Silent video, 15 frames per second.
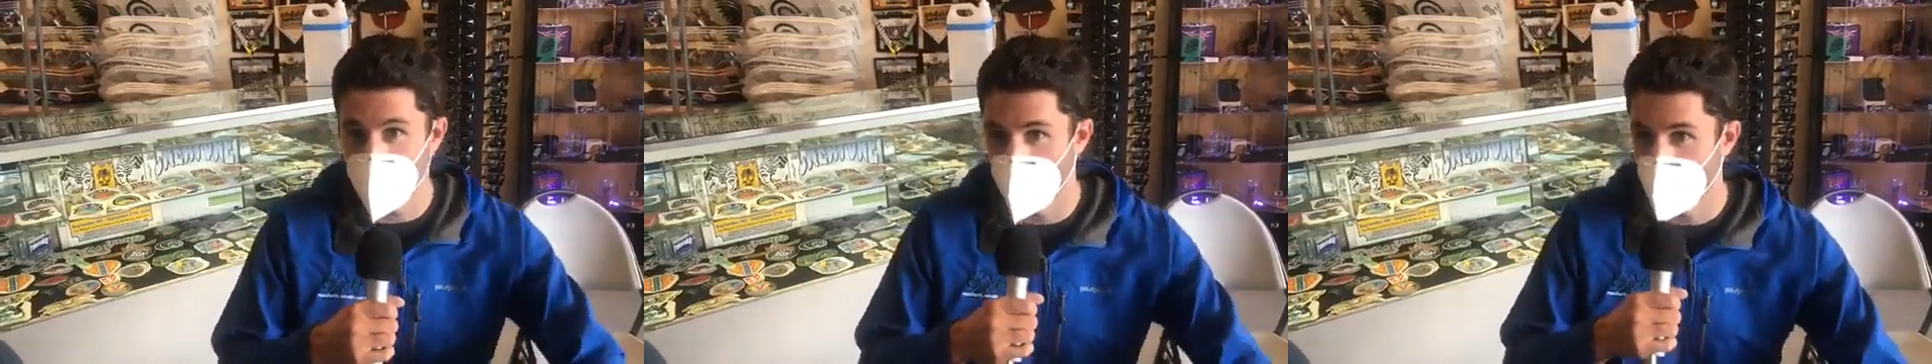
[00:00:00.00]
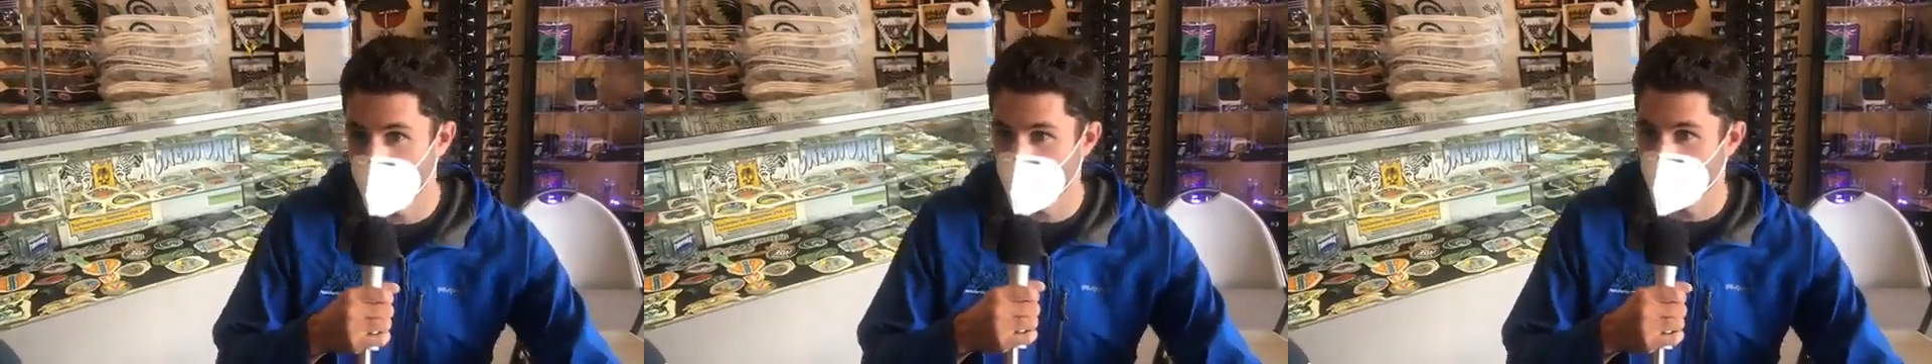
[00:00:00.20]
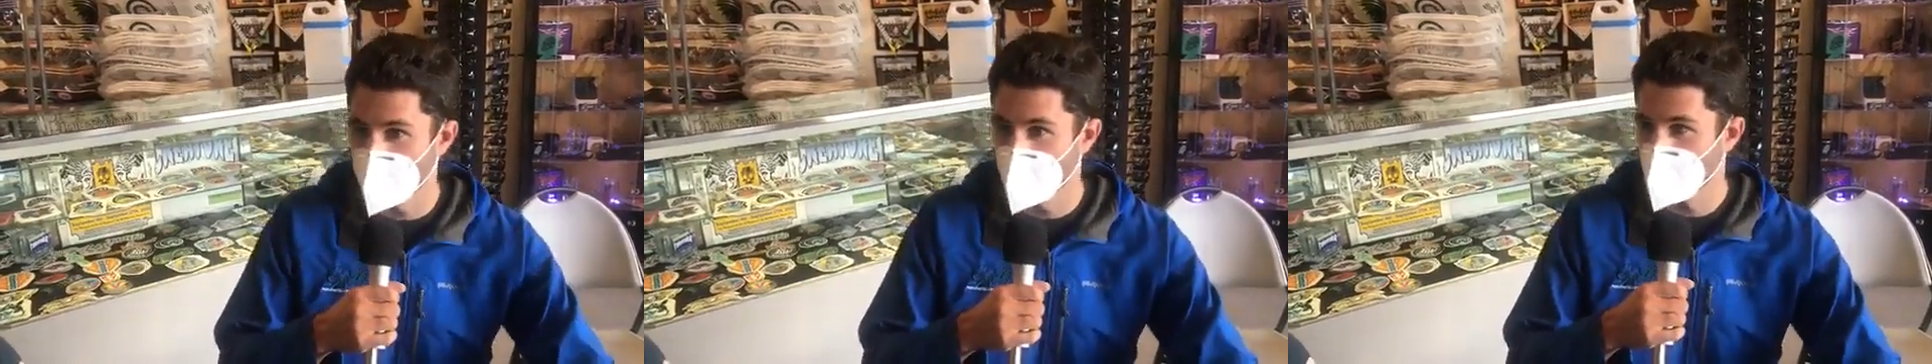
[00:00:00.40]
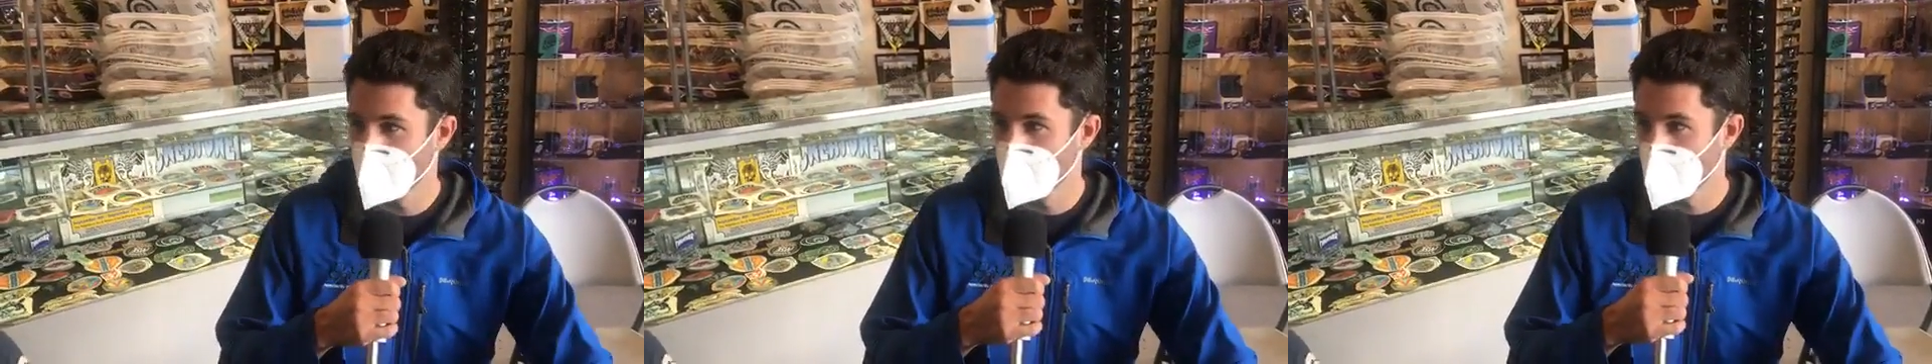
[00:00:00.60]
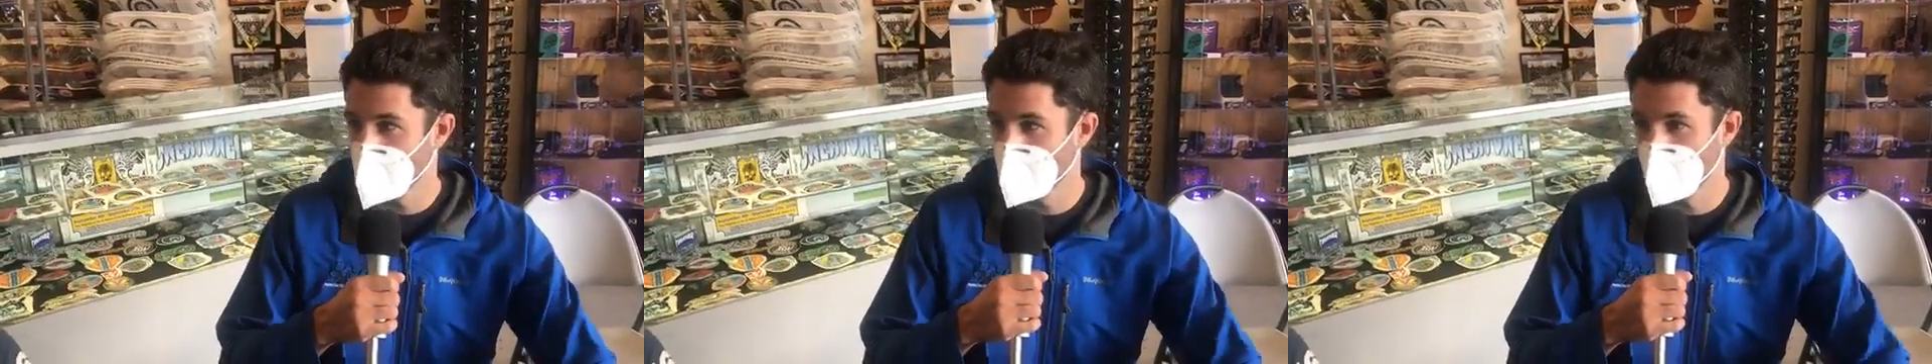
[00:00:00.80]
and
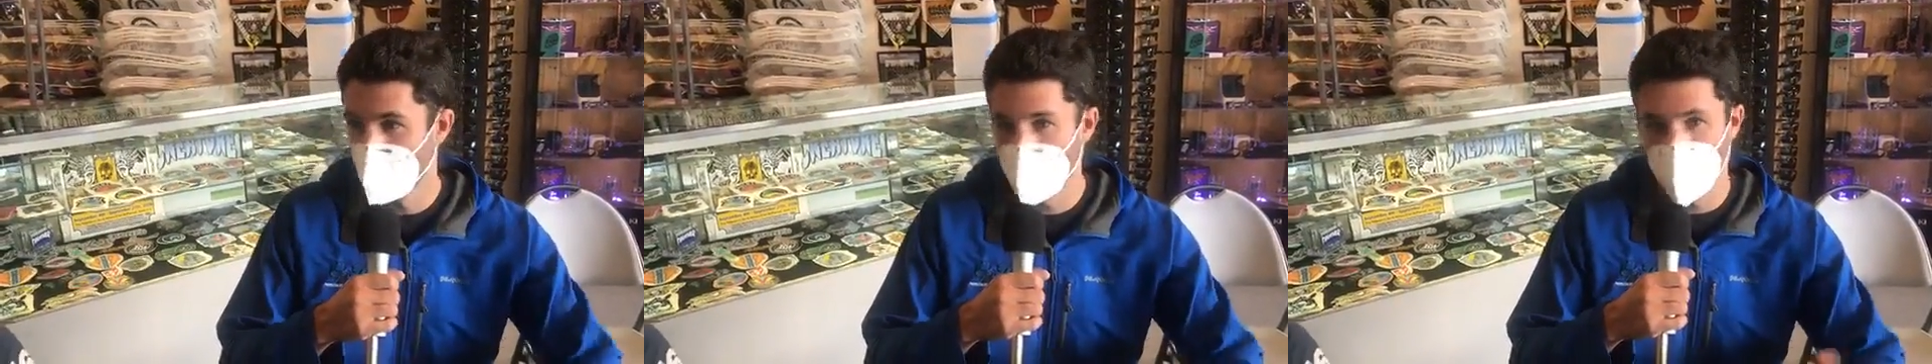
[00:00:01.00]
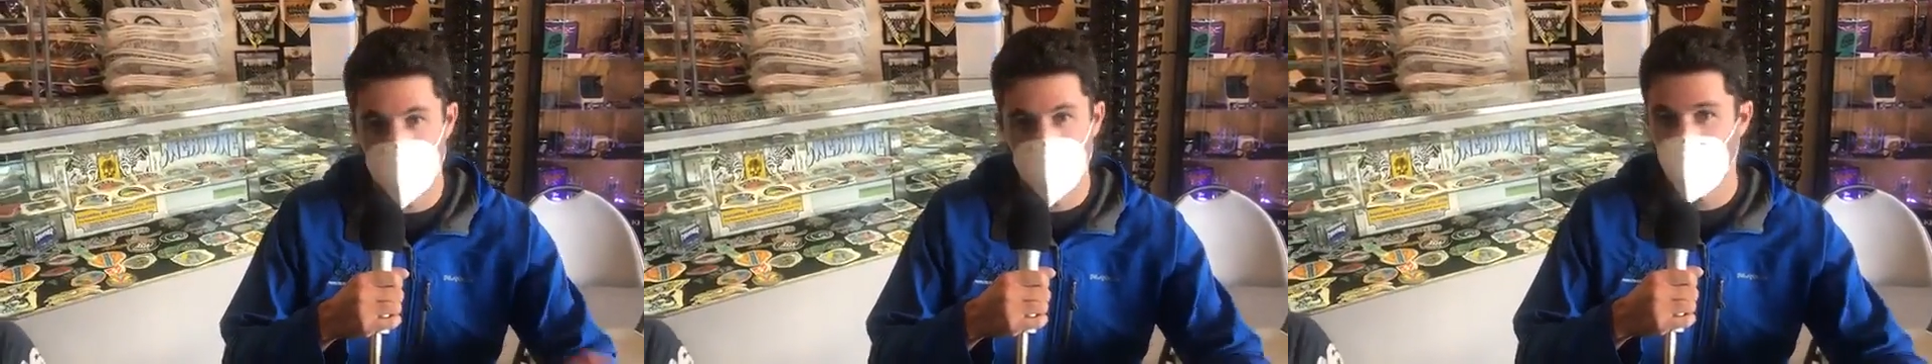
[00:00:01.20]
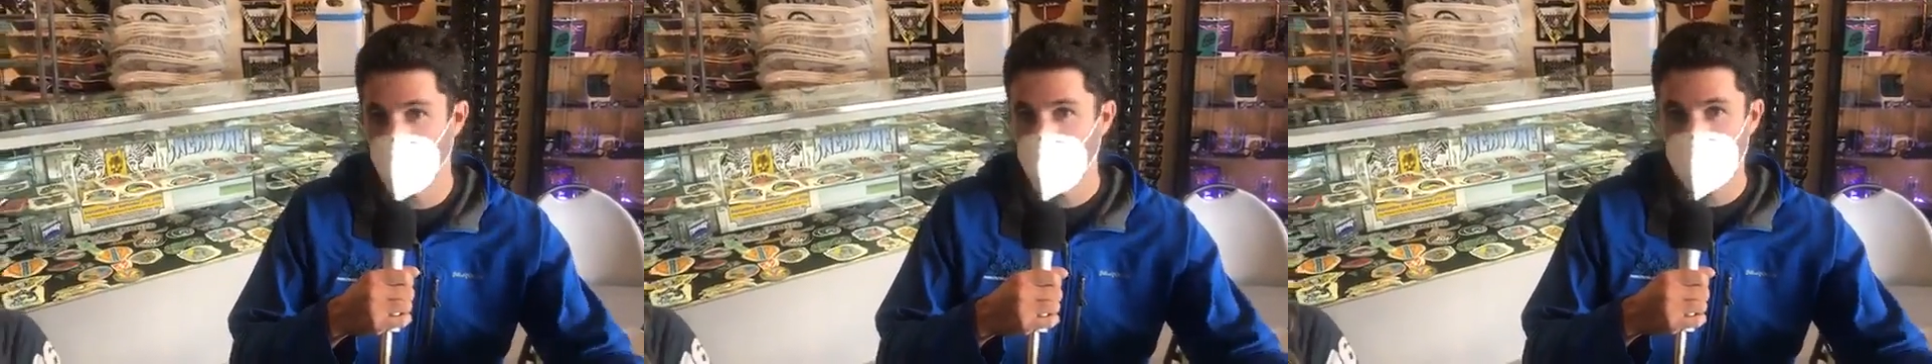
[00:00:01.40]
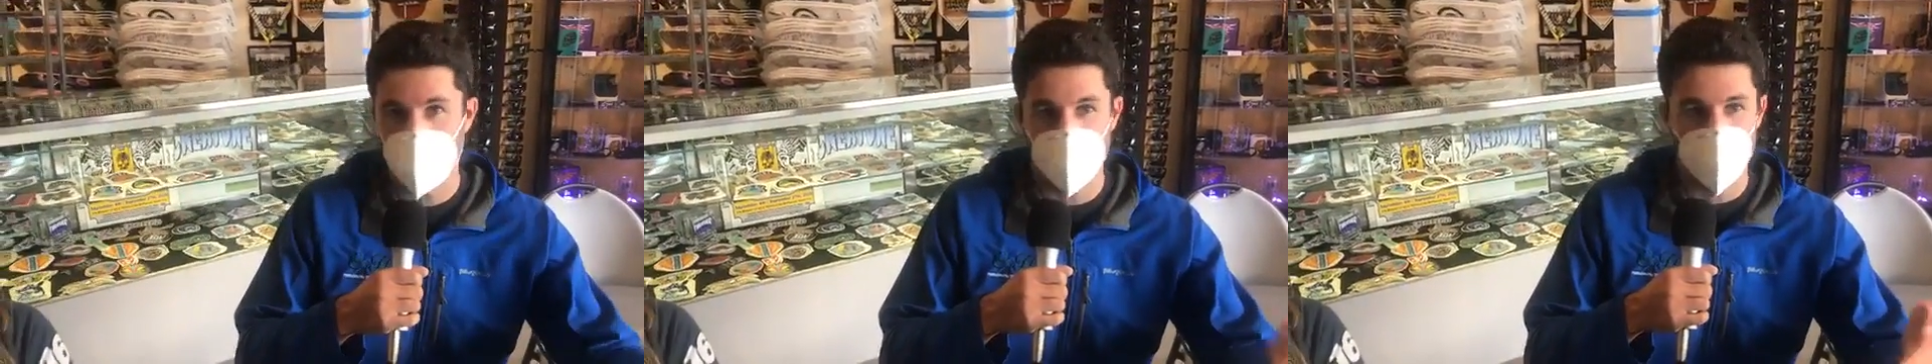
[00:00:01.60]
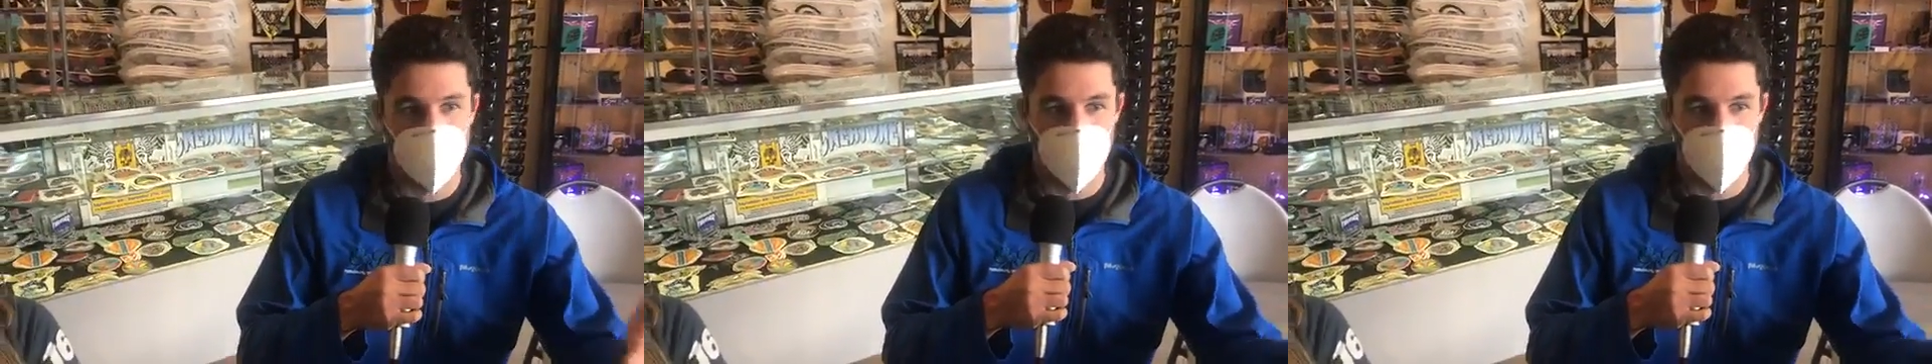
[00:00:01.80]
there's different classes,